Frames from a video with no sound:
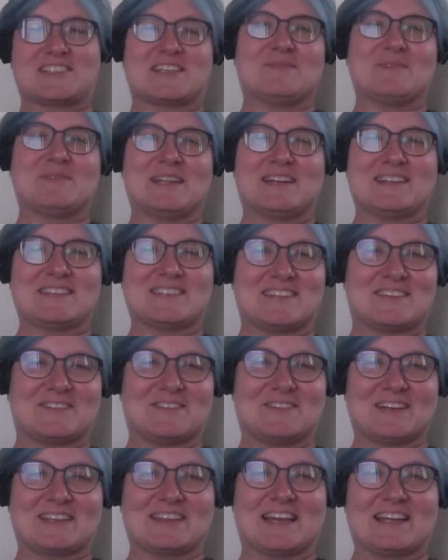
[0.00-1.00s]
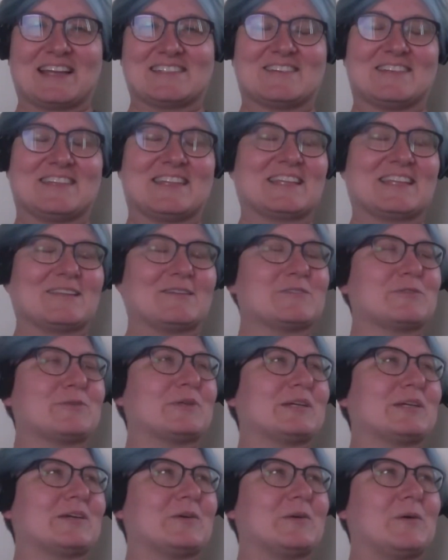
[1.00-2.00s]
committed and stuff like that. So I think those are
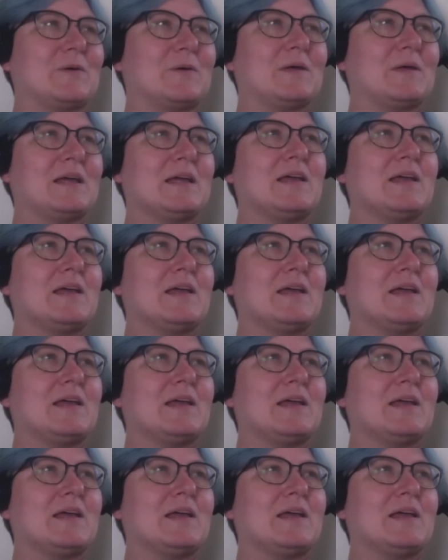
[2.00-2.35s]
really cool.